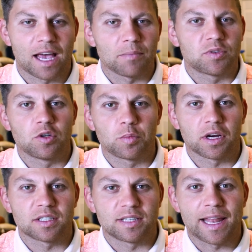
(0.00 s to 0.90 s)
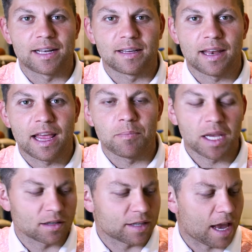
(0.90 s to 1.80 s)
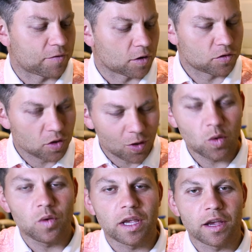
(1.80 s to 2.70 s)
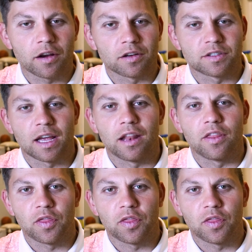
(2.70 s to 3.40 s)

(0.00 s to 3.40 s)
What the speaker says: I'm super excited today because after 2 years and